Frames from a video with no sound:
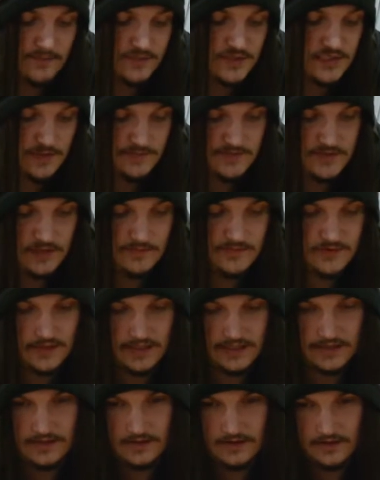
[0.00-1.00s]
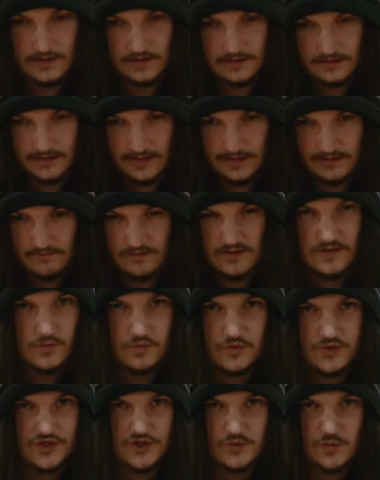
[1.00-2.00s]
Sometimes this
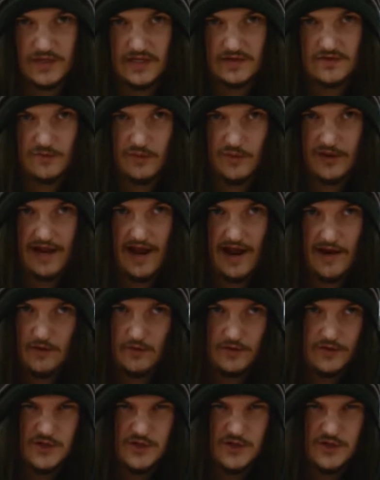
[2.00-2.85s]
will just swing into a KO,